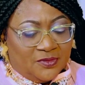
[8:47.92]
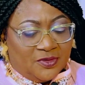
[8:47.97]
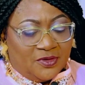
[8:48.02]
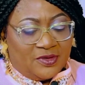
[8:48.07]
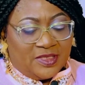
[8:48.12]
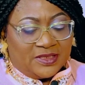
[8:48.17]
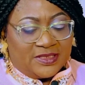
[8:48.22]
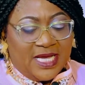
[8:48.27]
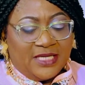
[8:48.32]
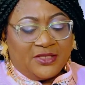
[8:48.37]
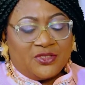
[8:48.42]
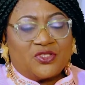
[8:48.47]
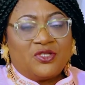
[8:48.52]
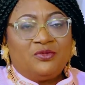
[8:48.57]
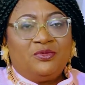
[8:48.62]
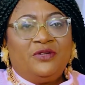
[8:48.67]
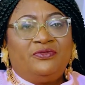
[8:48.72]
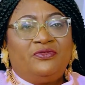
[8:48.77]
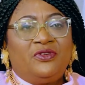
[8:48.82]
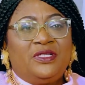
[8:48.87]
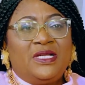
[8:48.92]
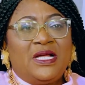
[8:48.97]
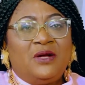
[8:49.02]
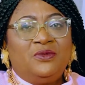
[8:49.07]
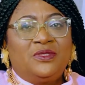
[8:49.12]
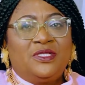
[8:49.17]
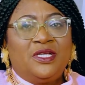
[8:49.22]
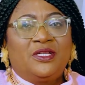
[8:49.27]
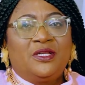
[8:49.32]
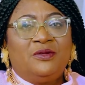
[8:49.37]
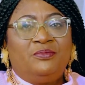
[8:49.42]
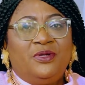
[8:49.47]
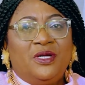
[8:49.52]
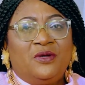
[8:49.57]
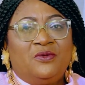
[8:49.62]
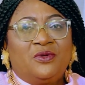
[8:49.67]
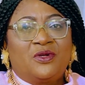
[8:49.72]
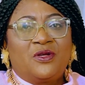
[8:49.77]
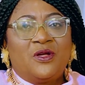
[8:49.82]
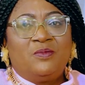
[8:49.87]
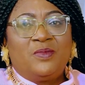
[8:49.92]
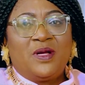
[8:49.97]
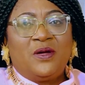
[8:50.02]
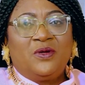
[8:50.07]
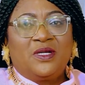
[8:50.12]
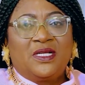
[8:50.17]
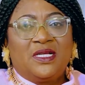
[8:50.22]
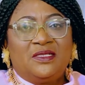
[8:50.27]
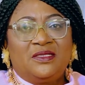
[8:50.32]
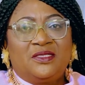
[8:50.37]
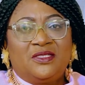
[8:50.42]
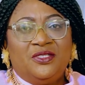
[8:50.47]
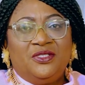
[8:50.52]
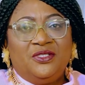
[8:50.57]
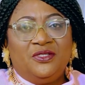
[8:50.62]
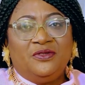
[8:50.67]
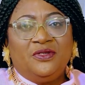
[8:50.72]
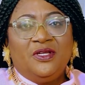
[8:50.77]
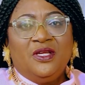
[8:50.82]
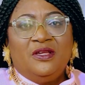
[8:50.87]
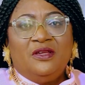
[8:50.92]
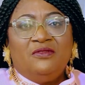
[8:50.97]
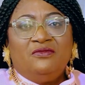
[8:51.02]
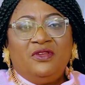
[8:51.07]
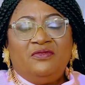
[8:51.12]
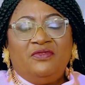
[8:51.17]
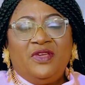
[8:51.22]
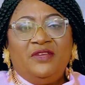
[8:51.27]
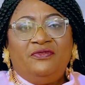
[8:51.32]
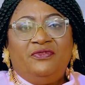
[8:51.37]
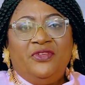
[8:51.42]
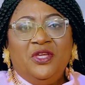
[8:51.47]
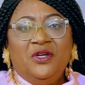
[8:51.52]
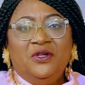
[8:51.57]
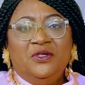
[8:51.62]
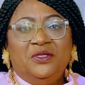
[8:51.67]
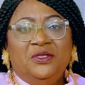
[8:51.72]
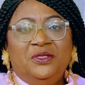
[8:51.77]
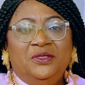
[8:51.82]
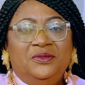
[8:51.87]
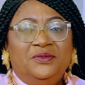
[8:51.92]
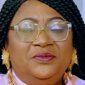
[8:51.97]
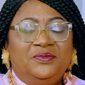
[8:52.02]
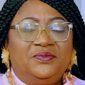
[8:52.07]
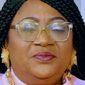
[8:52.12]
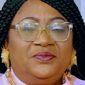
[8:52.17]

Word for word: All right, thank you so much for that. We'll take a break. We'll come back, we'll continue. Vivid View.